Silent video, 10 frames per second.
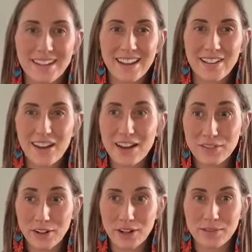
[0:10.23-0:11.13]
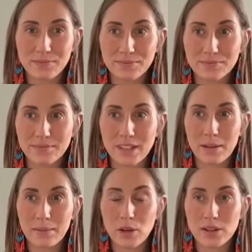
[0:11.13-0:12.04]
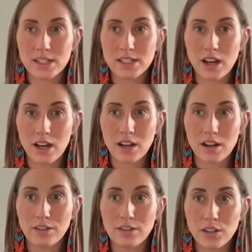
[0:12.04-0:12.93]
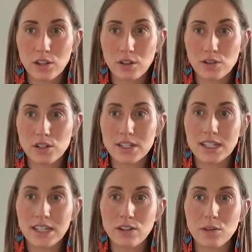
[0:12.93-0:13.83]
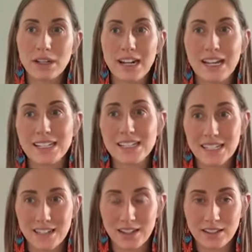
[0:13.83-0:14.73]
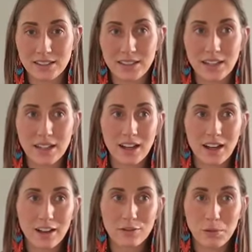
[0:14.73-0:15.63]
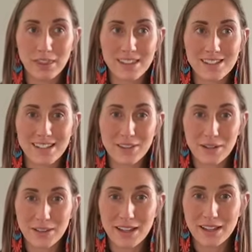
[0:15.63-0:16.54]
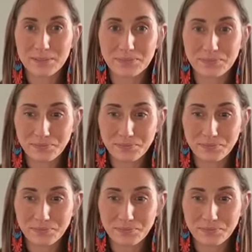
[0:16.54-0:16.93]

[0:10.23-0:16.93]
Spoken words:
However, I'm going to talk on a few just to give you an idea of what this can look like.